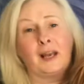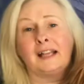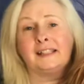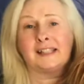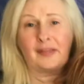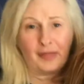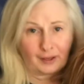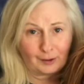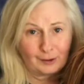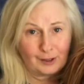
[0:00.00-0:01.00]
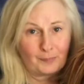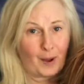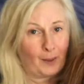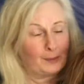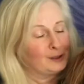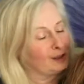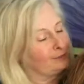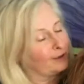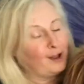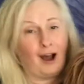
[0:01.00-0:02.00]
to say thank you to the publishers for
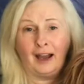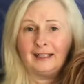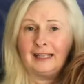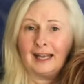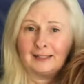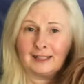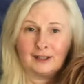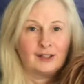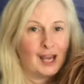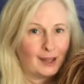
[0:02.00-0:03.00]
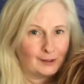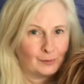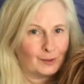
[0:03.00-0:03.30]
kindly letting us share this with you